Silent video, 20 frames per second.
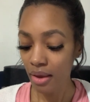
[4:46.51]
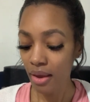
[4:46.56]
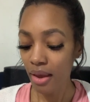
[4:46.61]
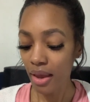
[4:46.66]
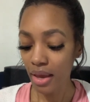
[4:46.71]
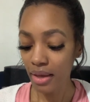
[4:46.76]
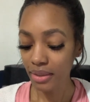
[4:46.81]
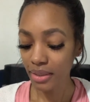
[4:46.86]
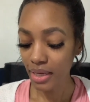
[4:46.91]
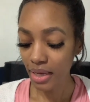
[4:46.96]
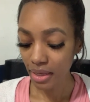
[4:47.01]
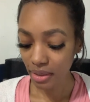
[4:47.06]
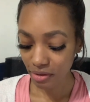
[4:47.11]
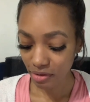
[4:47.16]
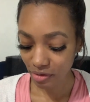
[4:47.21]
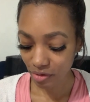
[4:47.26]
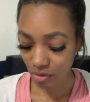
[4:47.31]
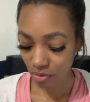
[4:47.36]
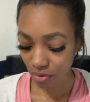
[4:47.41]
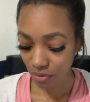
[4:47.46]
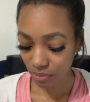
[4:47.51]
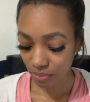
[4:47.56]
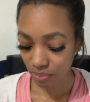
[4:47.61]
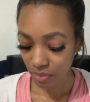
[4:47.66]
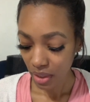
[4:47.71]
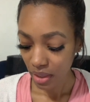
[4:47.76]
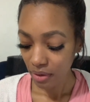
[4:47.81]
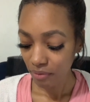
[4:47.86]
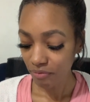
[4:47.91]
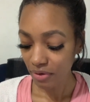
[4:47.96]
And Esther
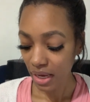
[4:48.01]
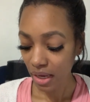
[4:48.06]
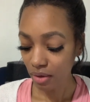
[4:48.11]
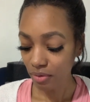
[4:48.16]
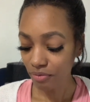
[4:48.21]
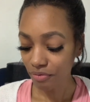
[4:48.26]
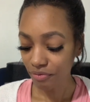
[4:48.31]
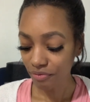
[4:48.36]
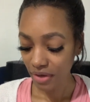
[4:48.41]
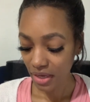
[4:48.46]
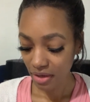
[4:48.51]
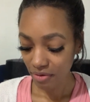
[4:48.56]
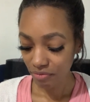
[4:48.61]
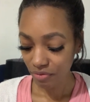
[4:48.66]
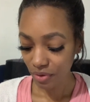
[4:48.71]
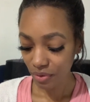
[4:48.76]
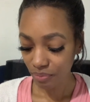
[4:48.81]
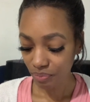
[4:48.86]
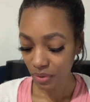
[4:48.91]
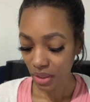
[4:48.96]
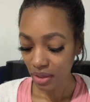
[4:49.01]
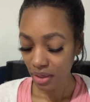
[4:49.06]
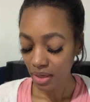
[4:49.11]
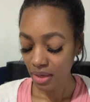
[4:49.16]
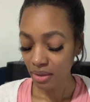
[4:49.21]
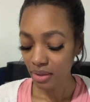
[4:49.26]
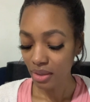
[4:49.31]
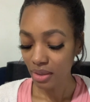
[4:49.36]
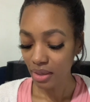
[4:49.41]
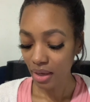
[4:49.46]
found favor
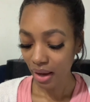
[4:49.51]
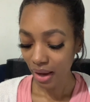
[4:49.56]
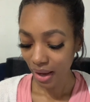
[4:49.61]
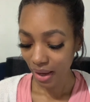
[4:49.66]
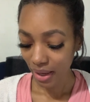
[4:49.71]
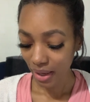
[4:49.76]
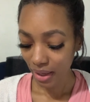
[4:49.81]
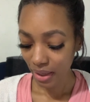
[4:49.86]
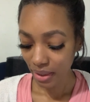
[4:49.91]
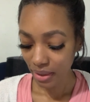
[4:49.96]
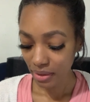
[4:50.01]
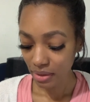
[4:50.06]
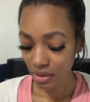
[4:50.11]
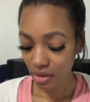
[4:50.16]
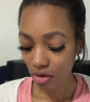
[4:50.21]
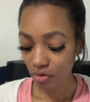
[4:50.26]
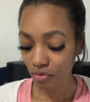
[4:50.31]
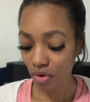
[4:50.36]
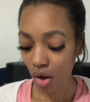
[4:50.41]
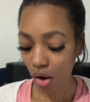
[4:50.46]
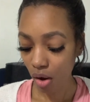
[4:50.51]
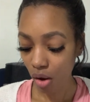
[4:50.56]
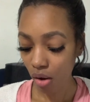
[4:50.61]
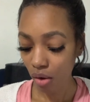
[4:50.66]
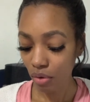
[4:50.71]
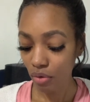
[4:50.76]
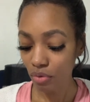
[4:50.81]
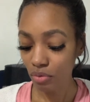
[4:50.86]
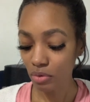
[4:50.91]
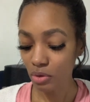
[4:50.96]
in the eyes of
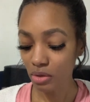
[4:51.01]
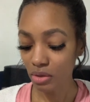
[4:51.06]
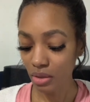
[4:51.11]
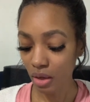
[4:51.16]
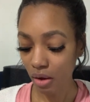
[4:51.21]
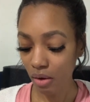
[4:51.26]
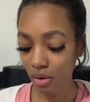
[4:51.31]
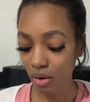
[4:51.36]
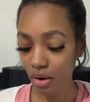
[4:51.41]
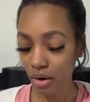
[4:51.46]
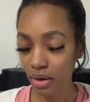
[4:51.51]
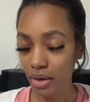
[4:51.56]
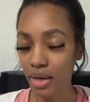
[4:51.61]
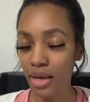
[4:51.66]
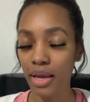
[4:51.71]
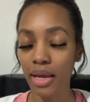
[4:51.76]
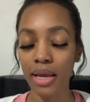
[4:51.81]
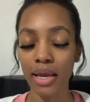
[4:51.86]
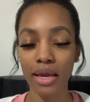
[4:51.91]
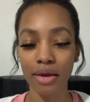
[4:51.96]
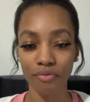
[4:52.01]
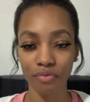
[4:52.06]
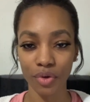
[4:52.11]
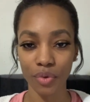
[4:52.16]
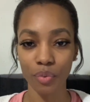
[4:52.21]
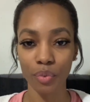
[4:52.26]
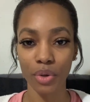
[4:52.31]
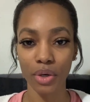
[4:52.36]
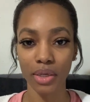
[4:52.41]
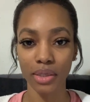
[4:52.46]
all who saw her.
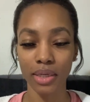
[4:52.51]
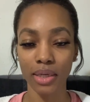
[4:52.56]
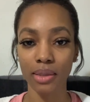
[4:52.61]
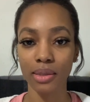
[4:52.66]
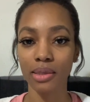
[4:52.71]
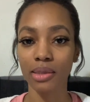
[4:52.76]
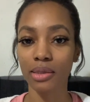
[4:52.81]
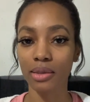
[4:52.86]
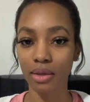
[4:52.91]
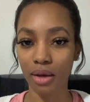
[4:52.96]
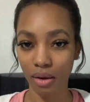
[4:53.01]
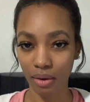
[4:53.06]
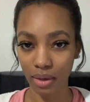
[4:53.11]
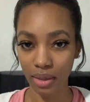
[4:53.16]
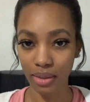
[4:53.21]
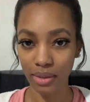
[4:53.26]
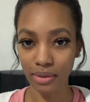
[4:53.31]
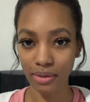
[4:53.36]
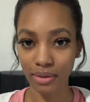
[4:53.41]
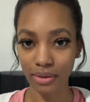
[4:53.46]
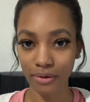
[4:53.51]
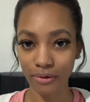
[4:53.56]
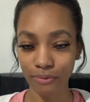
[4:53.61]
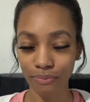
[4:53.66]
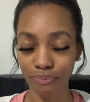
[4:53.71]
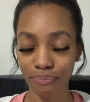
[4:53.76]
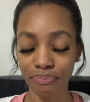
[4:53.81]
Everyone saw Esther.